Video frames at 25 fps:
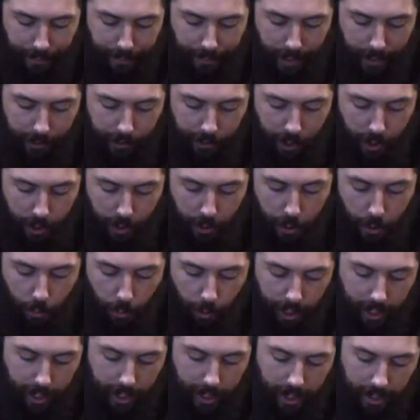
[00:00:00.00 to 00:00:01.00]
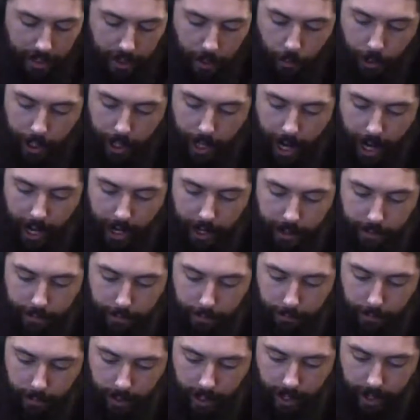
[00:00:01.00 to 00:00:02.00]
So the one I
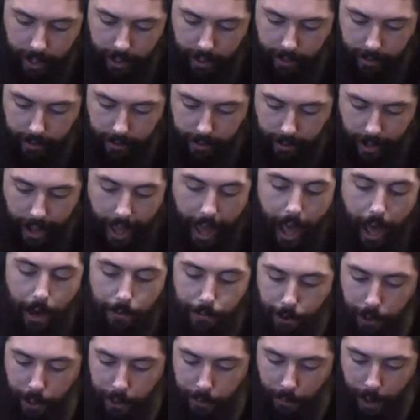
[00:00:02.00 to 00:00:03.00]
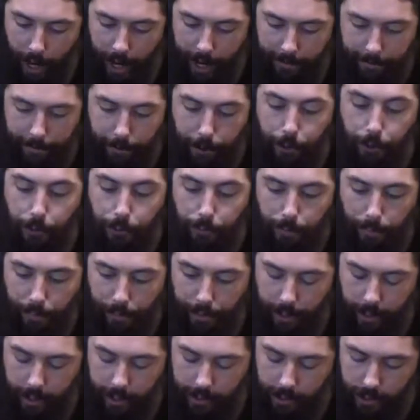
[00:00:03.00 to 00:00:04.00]
have on my phone
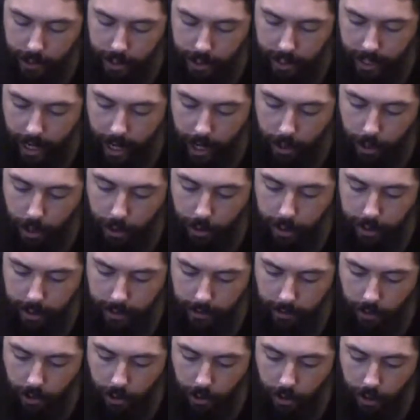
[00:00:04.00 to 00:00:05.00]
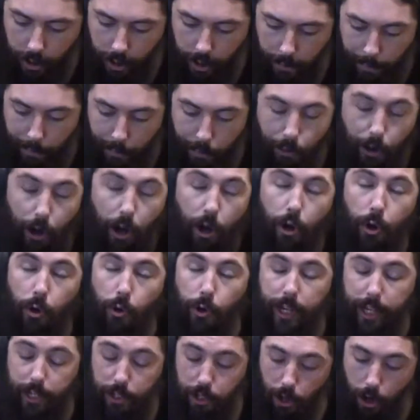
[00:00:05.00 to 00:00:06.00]
that I just downloaded is called the Pro
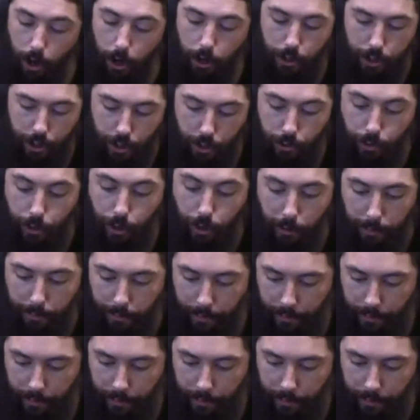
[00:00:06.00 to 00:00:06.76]
Guitar Tuner.